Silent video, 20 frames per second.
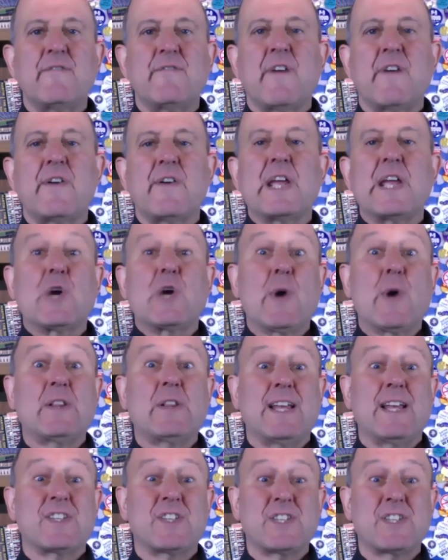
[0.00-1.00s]
very
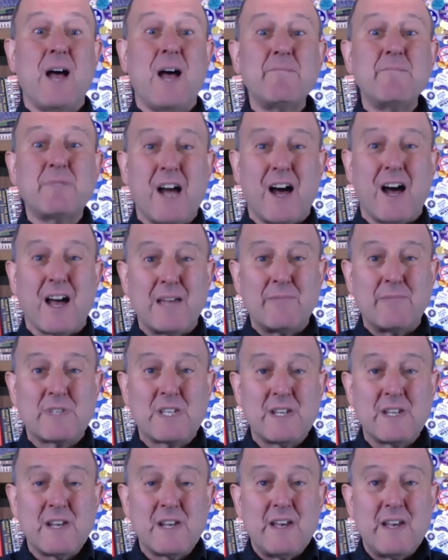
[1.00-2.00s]
quickly, and sometimes